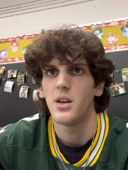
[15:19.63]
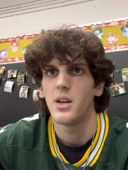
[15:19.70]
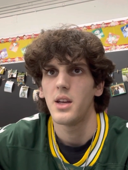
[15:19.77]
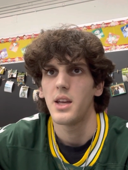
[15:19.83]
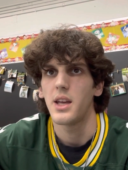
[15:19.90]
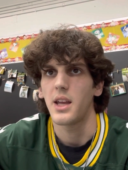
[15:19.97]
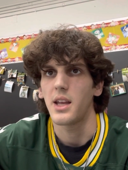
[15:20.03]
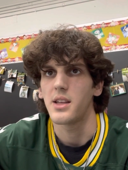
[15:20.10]

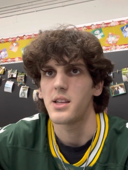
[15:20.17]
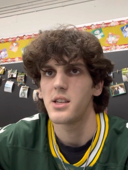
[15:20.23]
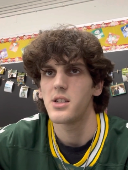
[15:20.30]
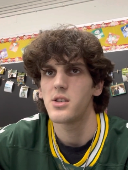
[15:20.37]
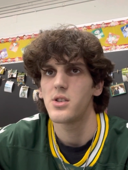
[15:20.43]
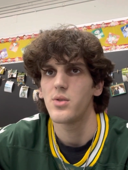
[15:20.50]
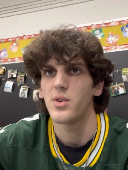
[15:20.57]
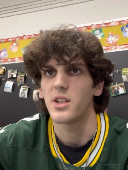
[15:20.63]
He
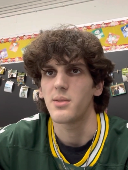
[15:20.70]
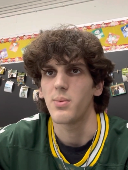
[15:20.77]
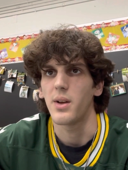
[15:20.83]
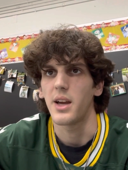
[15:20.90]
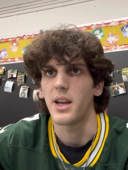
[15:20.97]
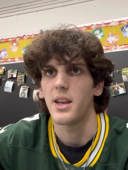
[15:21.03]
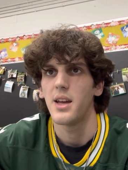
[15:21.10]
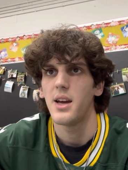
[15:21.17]
continues to
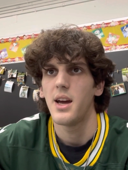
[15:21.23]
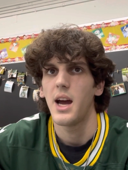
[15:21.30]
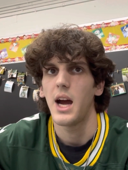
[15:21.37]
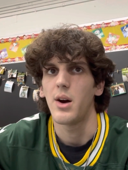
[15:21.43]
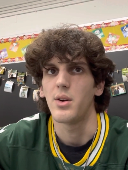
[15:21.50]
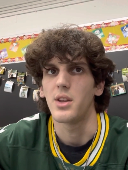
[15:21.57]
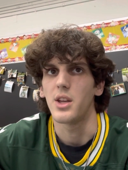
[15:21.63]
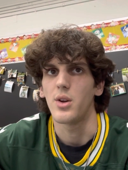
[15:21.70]
explain
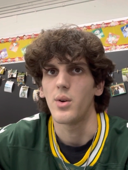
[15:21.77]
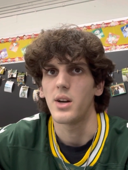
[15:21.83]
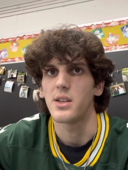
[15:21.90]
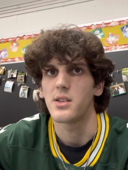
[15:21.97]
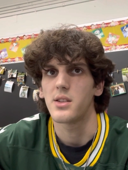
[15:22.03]
how in the U.S.